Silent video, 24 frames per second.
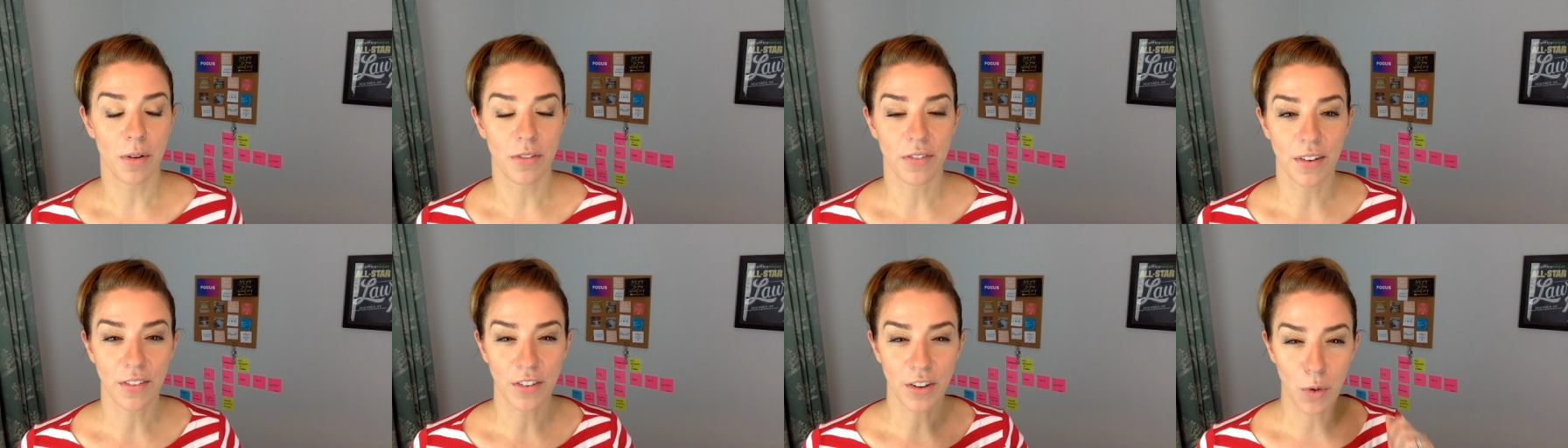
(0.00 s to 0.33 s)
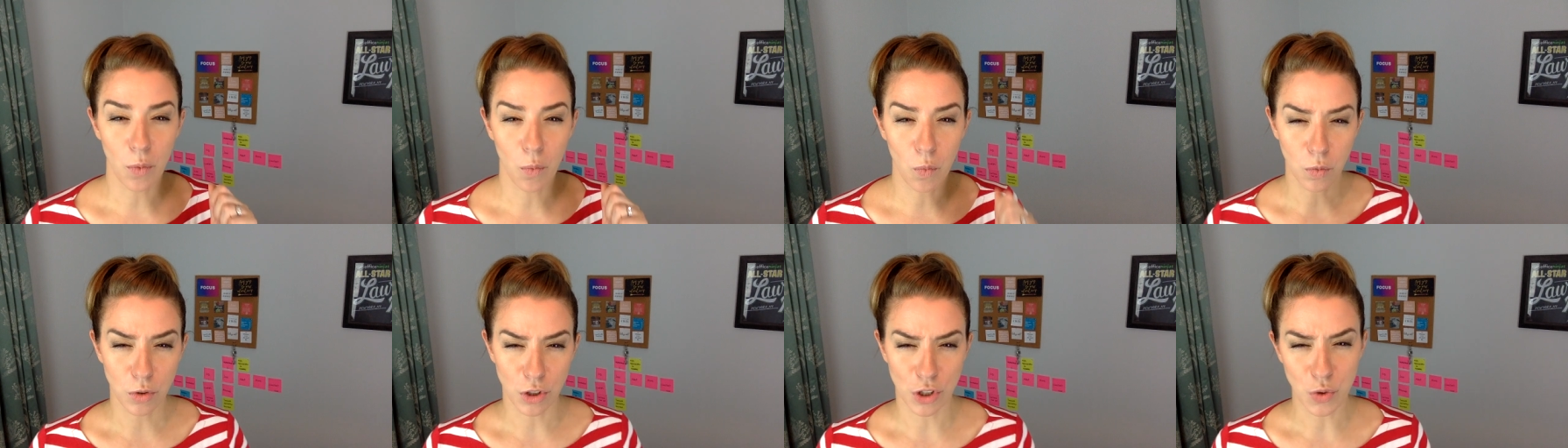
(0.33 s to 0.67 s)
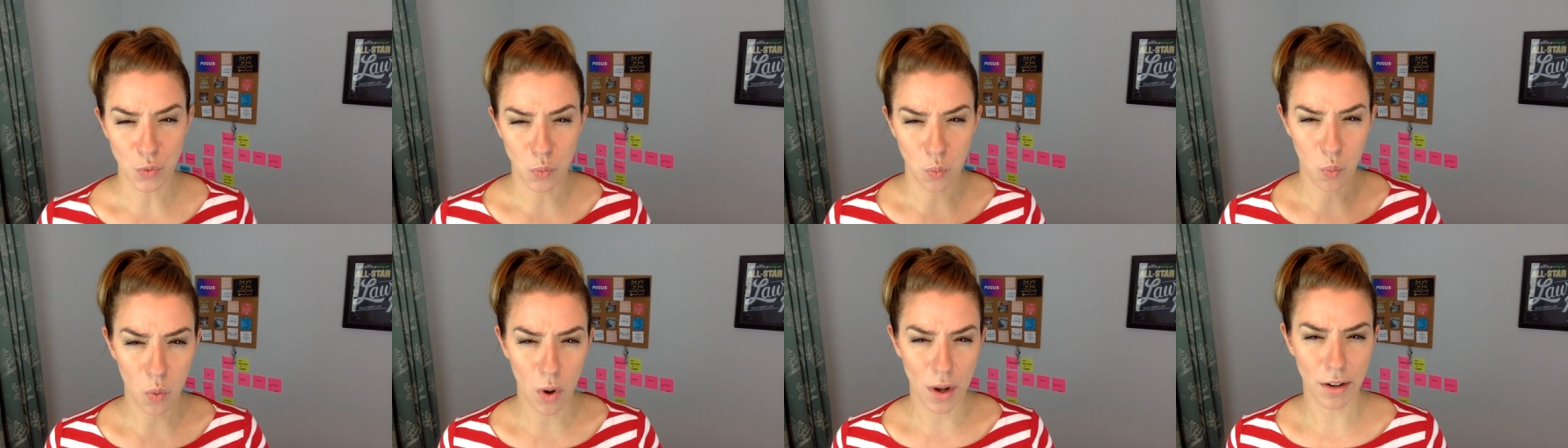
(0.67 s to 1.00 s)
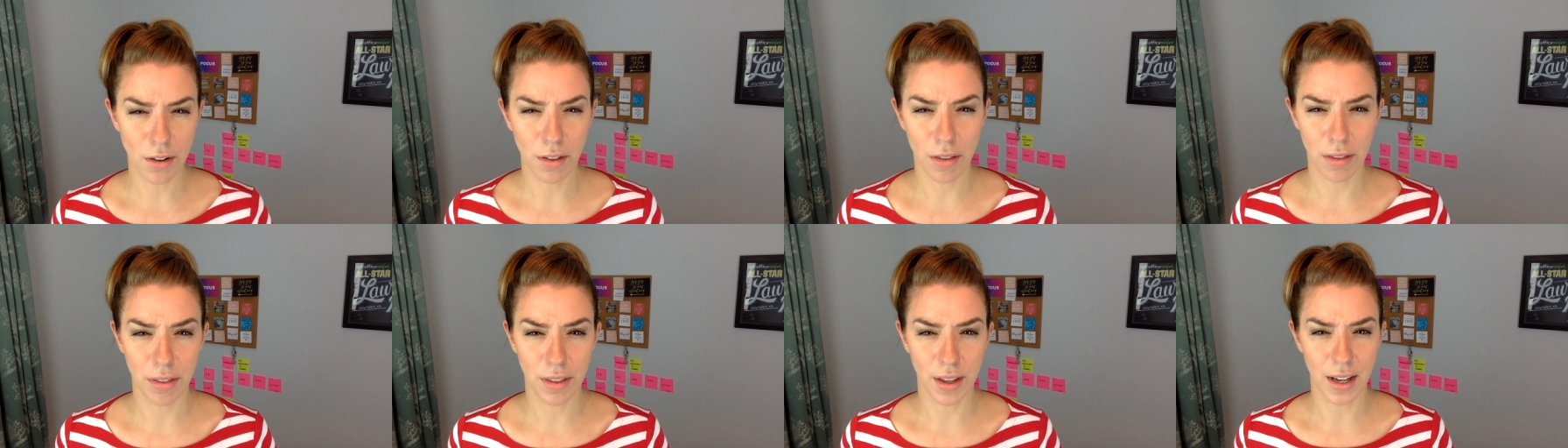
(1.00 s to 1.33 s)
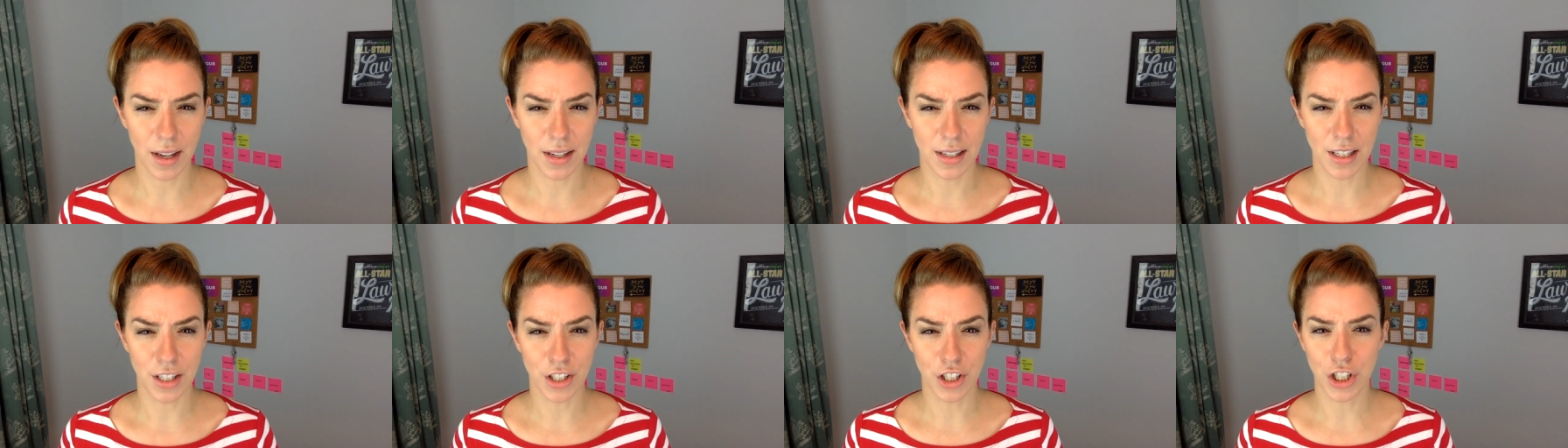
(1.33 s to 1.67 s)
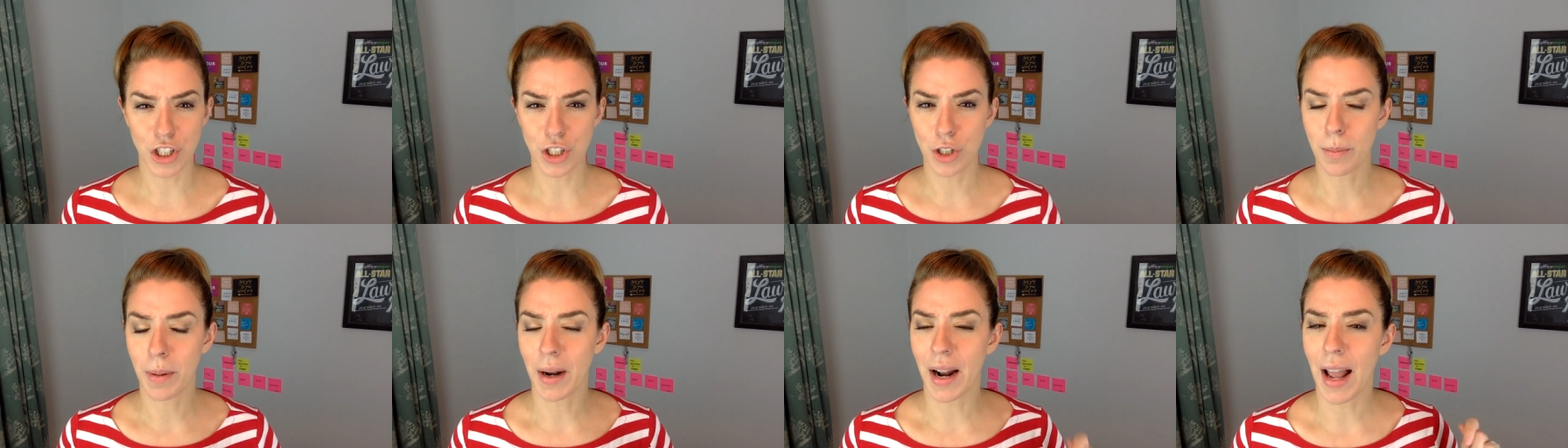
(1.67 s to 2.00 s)
If I've got just one other thing I need to
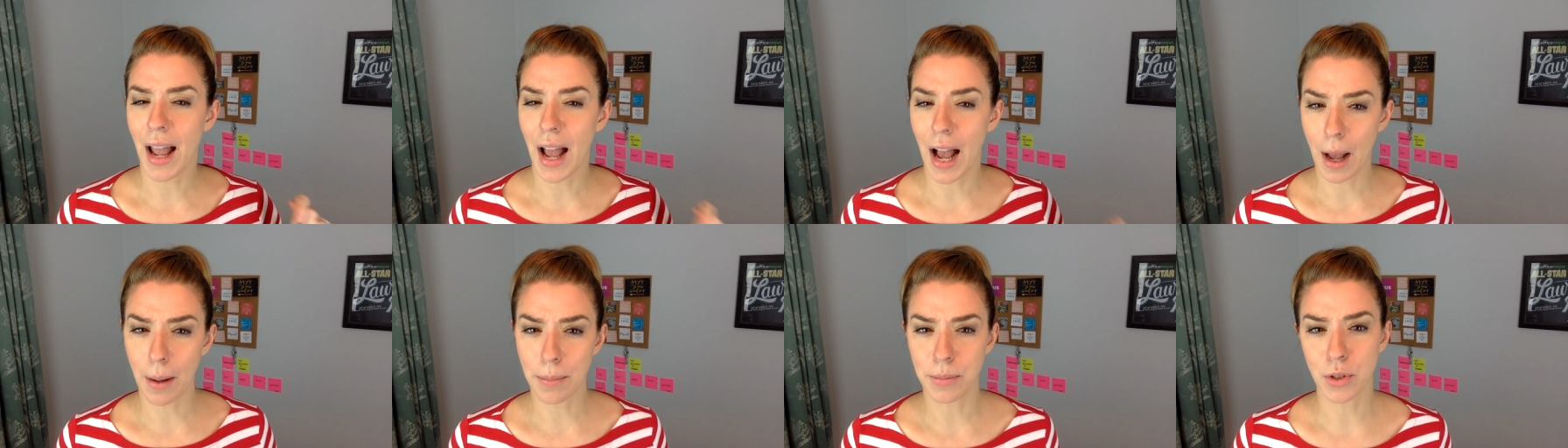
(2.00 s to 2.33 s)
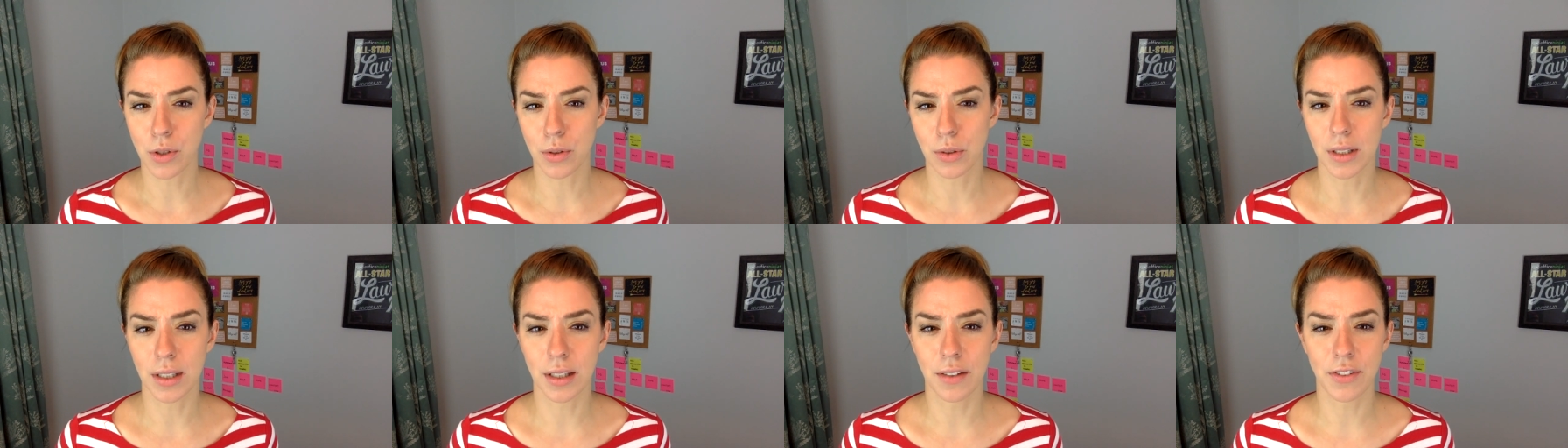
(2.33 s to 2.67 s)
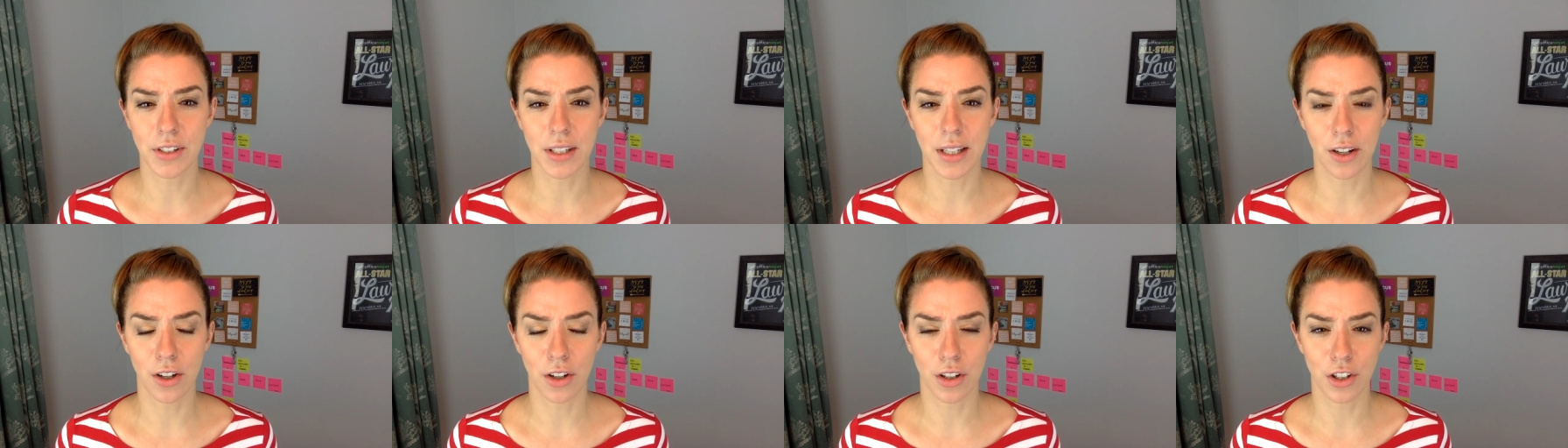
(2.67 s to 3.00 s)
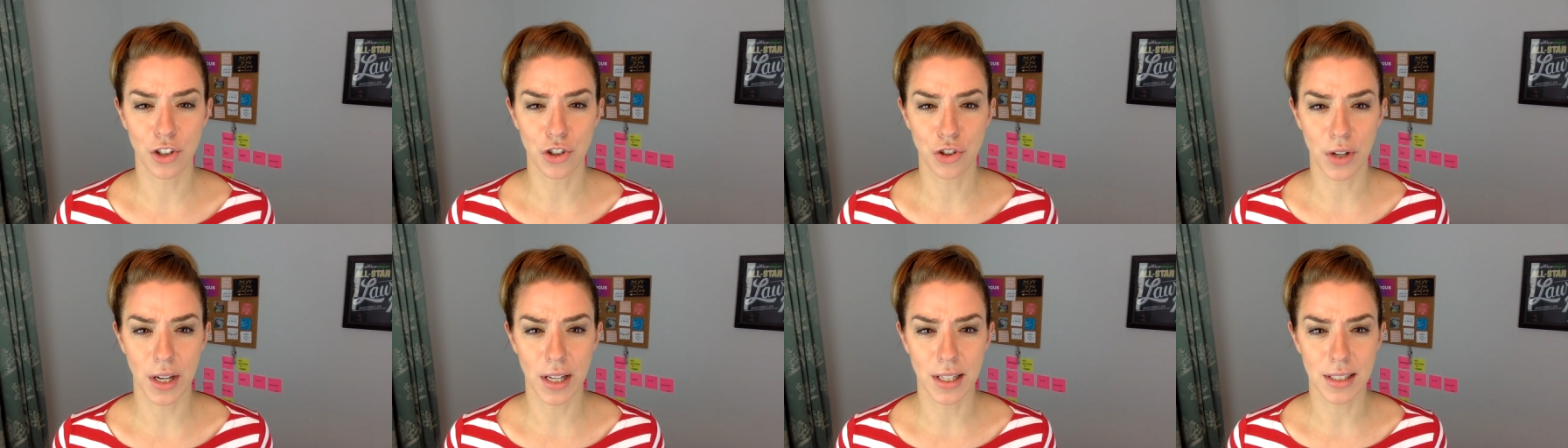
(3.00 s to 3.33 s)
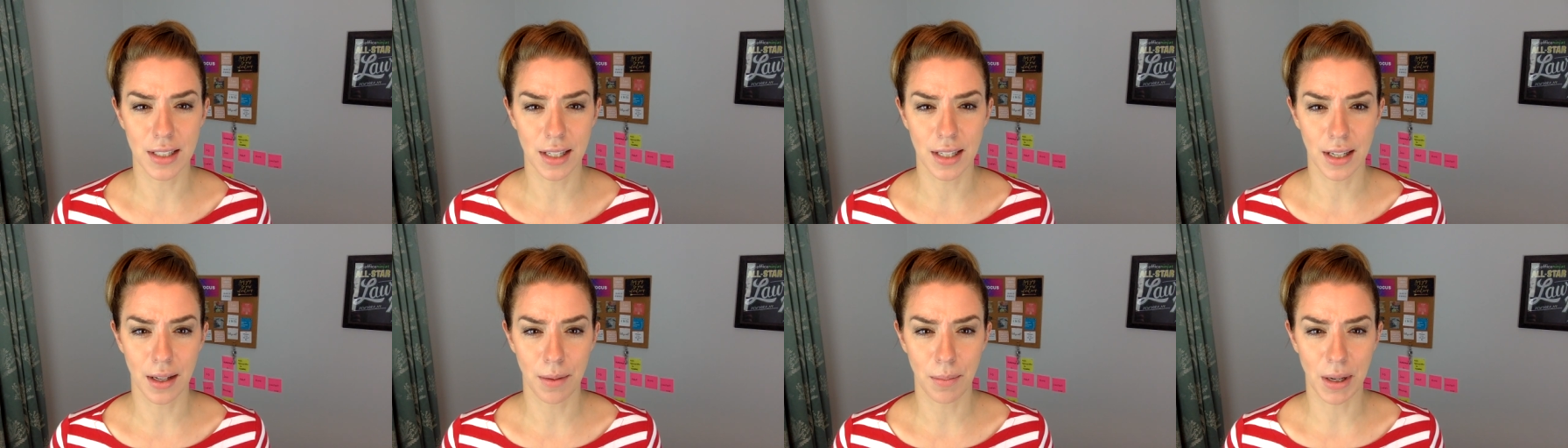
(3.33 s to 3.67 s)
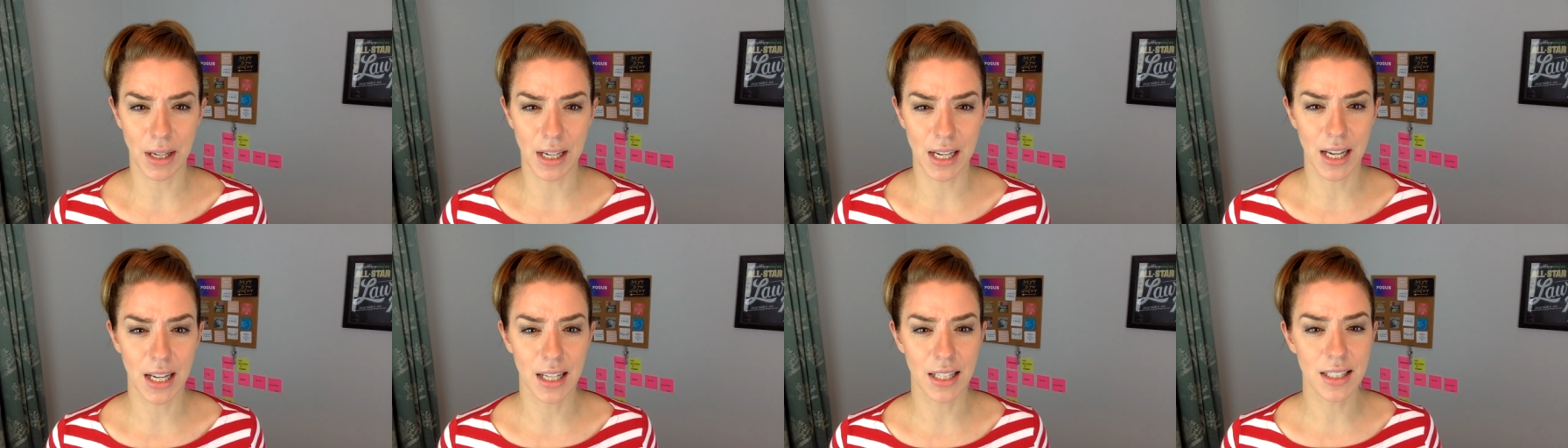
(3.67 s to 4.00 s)
do, but I absolutely have to get on the train to get my
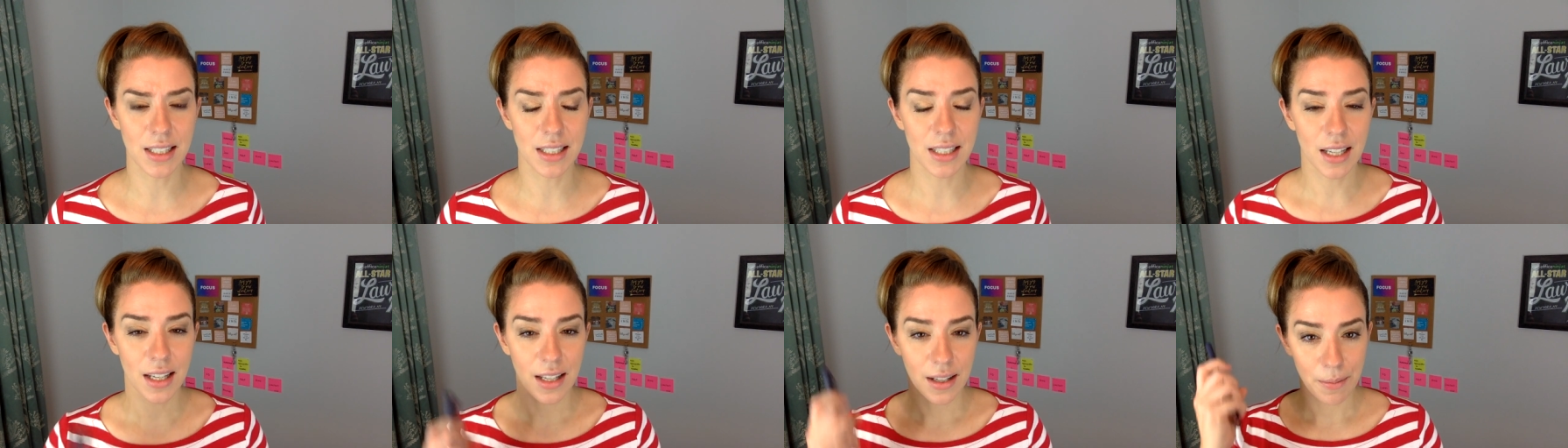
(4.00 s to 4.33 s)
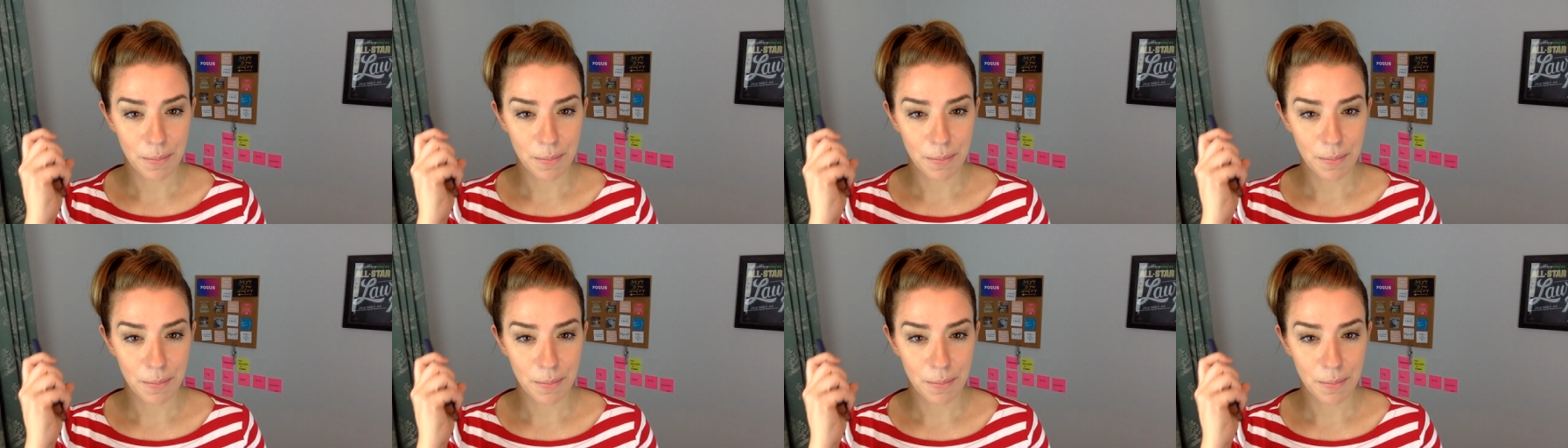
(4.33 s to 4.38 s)
kids,